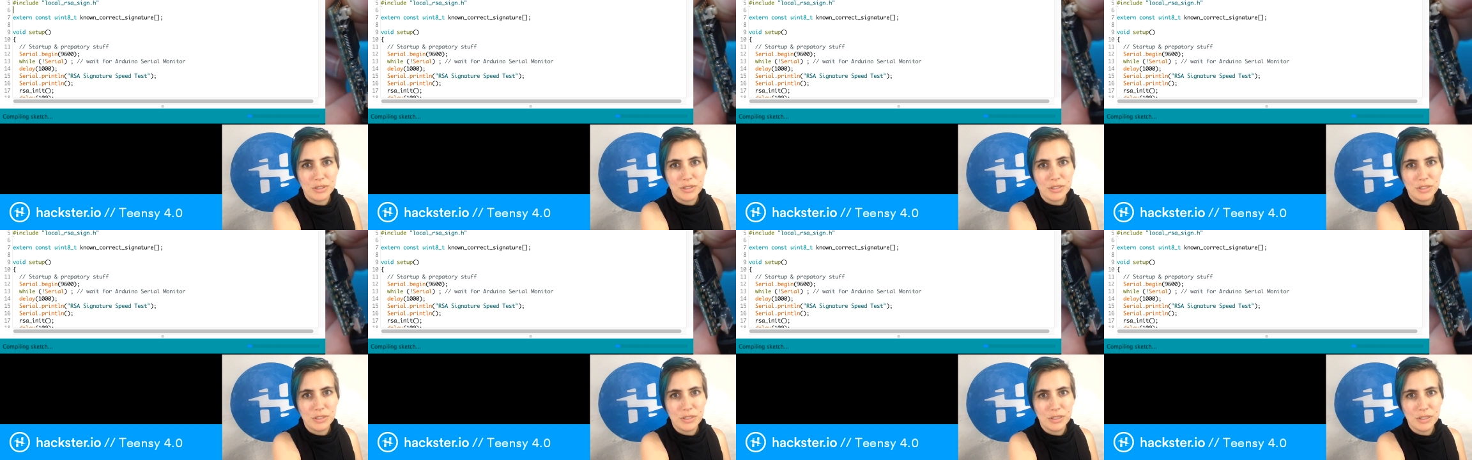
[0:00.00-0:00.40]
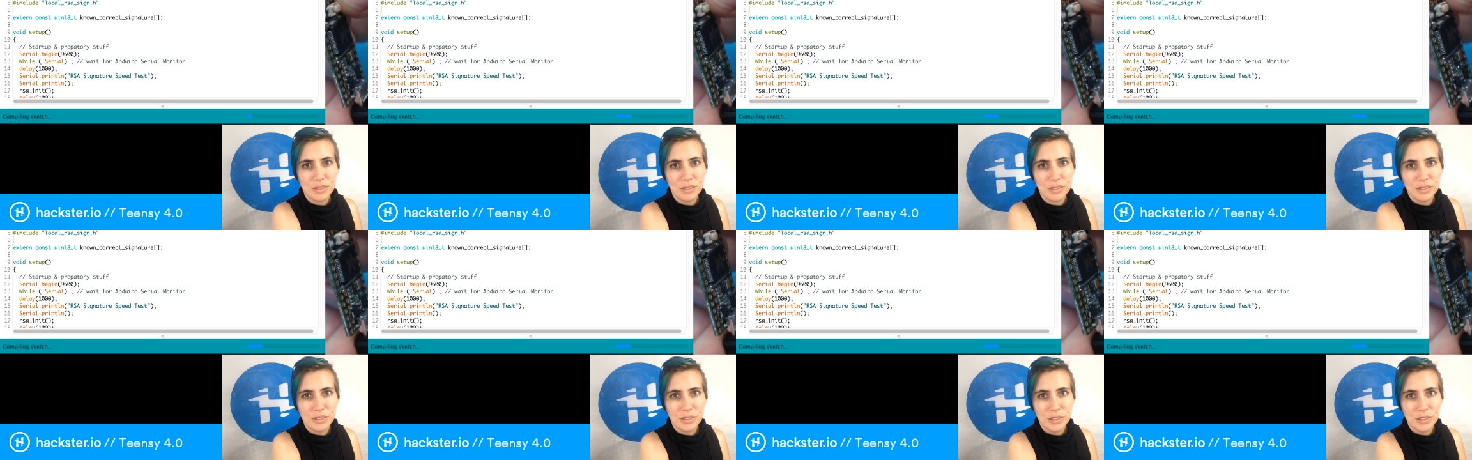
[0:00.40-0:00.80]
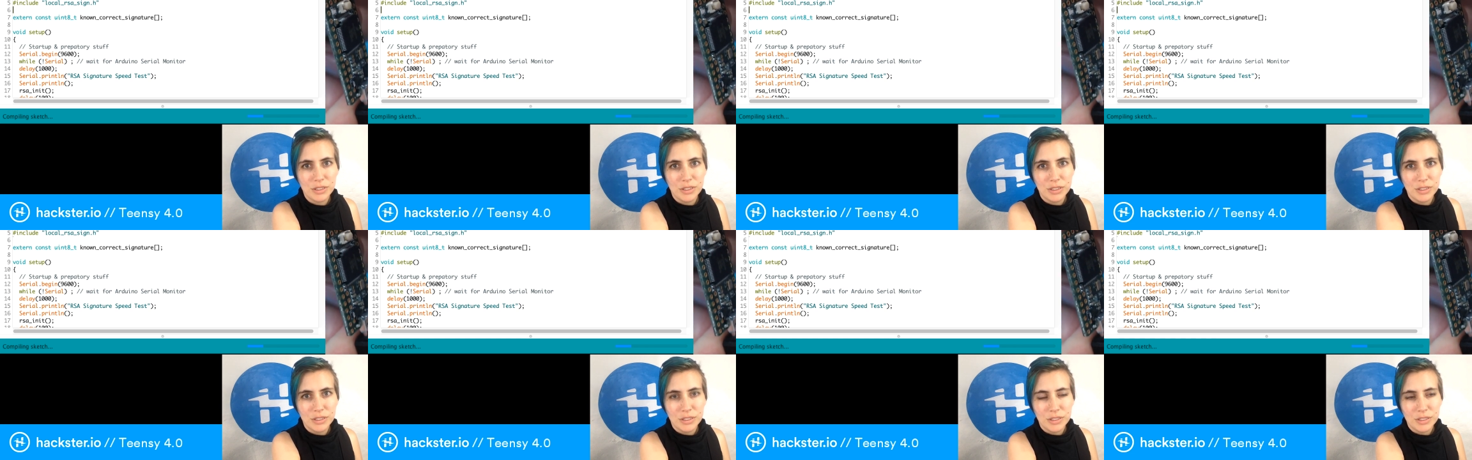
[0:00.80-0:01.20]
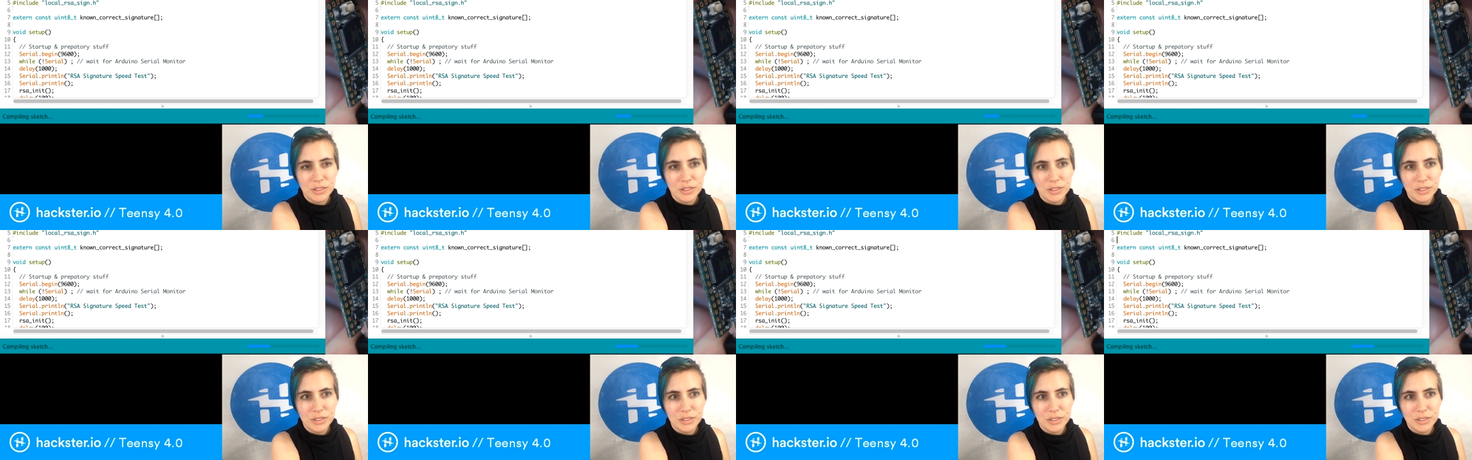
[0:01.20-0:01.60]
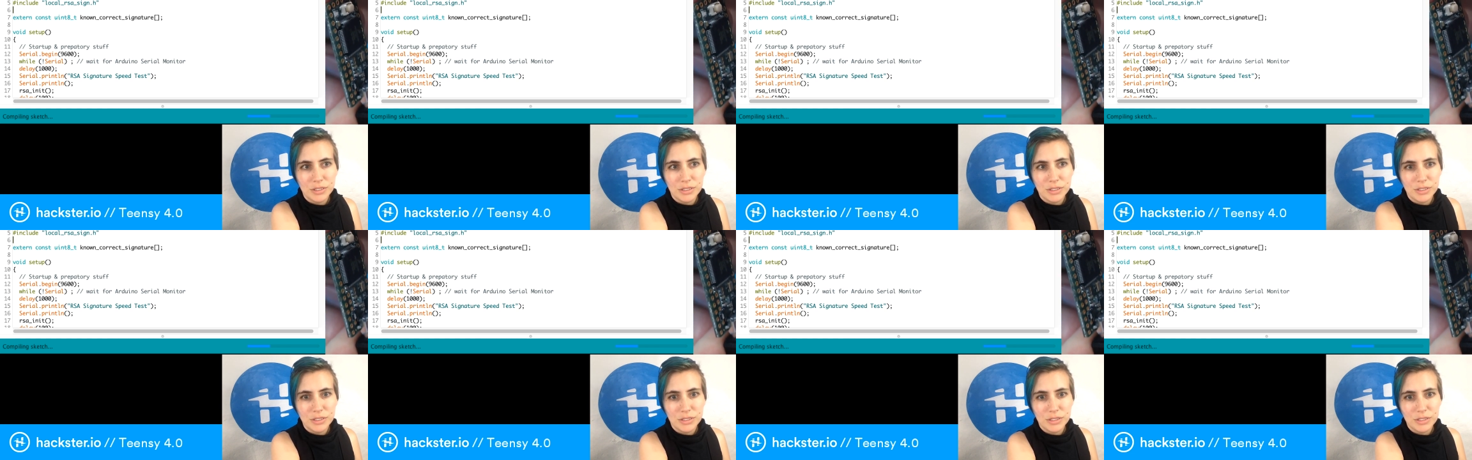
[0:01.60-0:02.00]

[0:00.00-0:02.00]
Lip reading: No one is speaking in this clip.